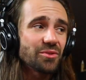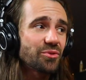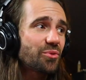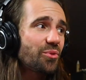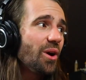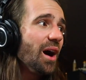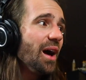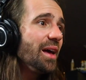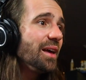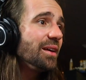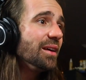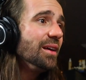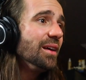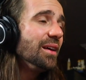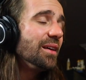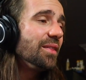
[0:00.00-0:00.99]
Try
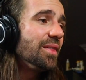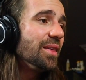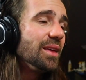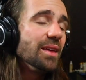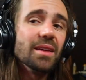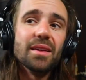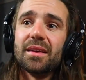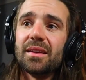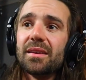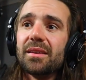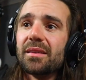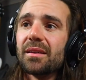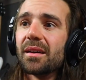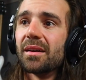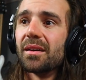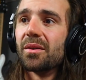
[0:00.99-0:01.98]
the,